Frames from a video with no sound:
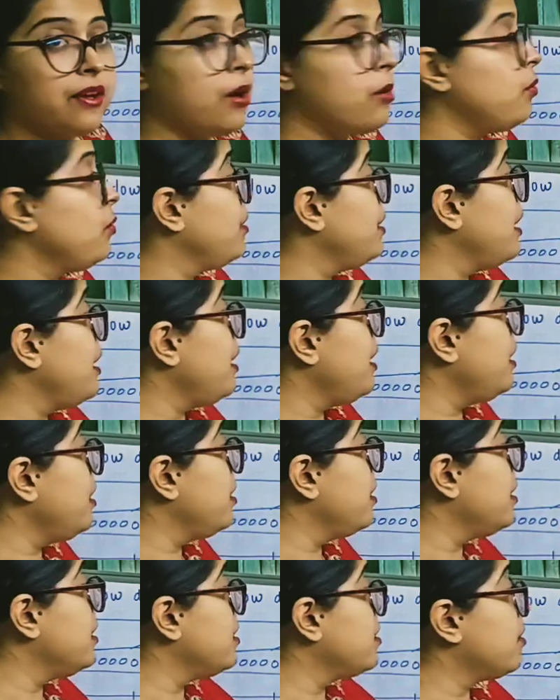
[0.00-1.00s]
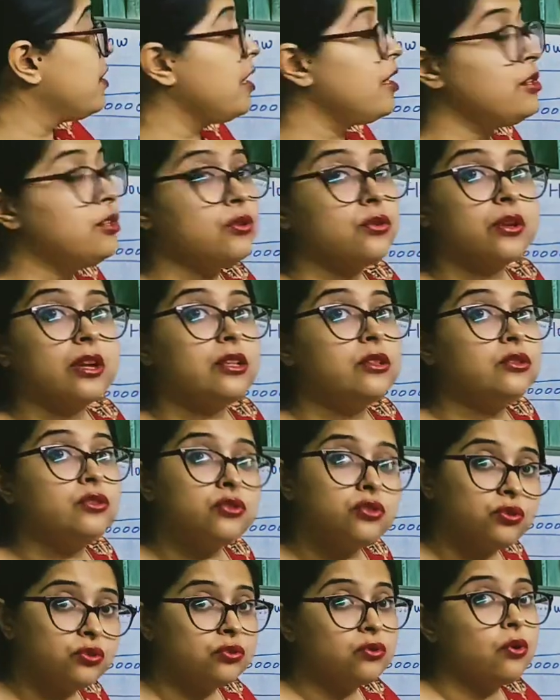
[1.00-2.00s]
Only in this range you can
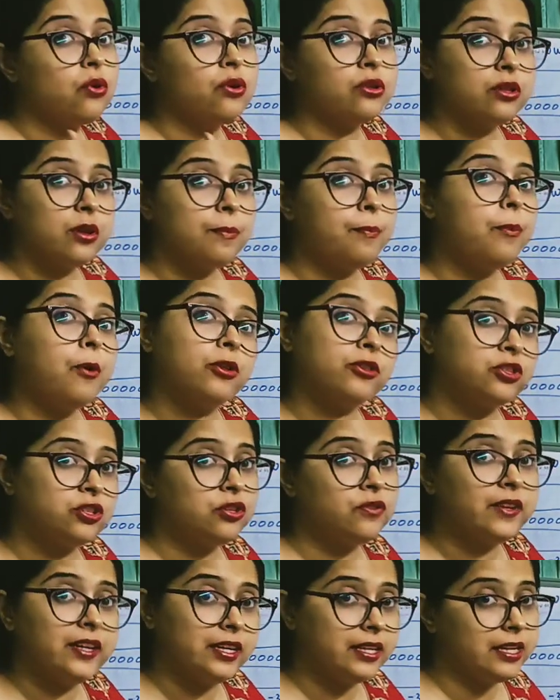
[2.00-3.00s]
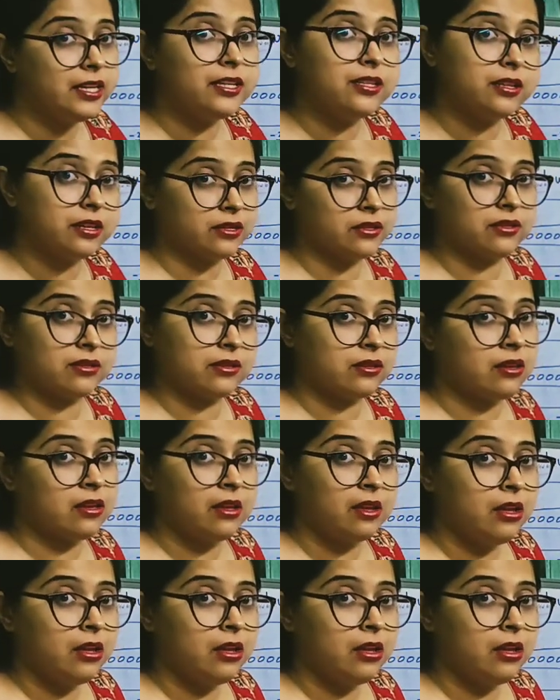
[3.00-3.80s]
store the positive integers.